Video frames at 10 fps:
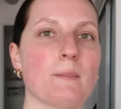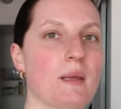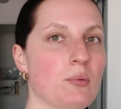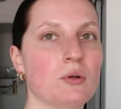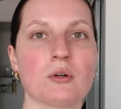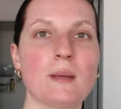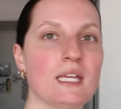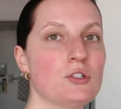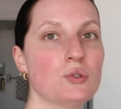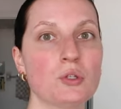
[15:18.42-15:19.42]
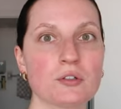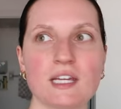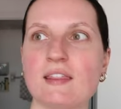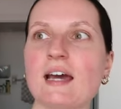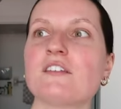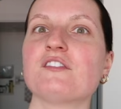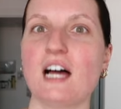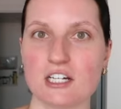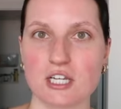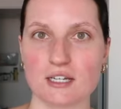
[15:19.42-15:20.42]
people who were making jewelry and they had a
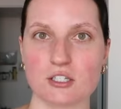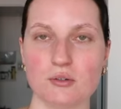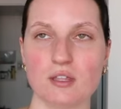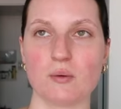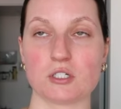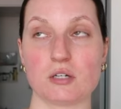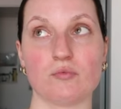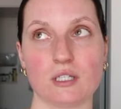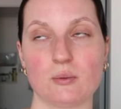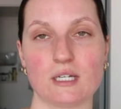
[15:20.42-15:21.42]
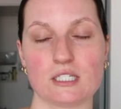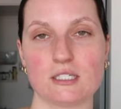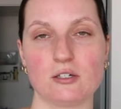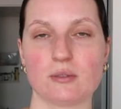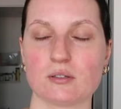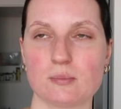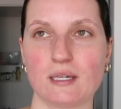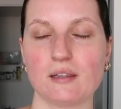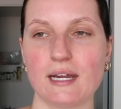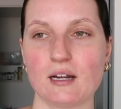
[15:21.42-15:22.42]
flash tattoo thing, which I really wanted to do, but there's a
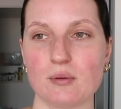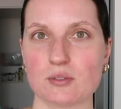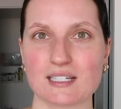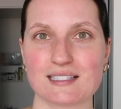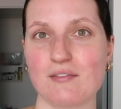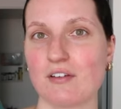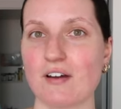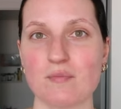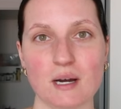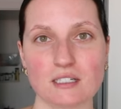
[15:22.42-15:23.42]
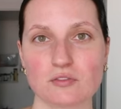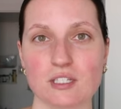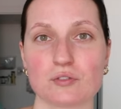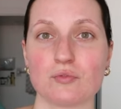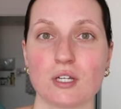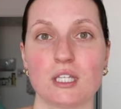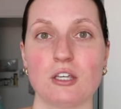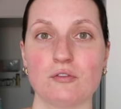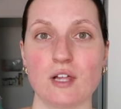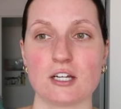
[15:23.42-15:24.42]
big lineup. It was like 75 bucks for these really
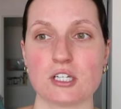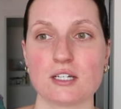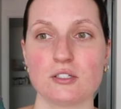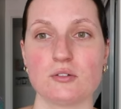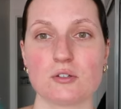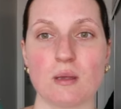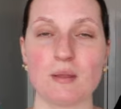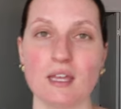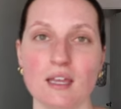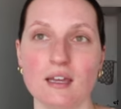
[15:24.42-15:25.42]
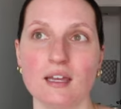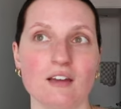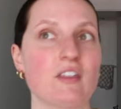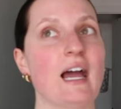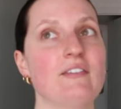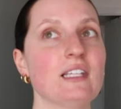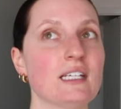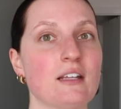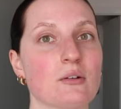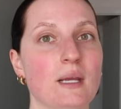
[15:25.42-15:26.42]
cute flash tattoos. So maybe they, if they have it like
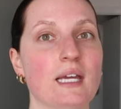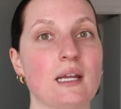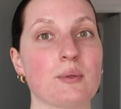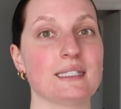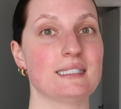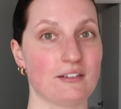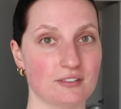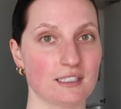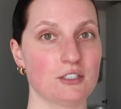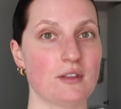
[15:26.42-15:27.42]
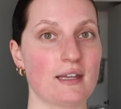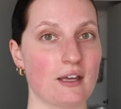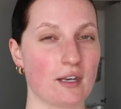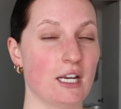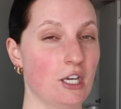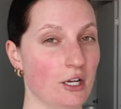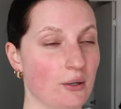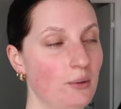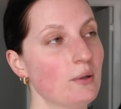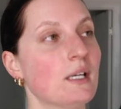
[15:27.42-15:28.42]
another weekend, I will definitely do that now that I
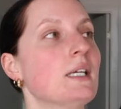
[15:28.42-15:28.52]
know.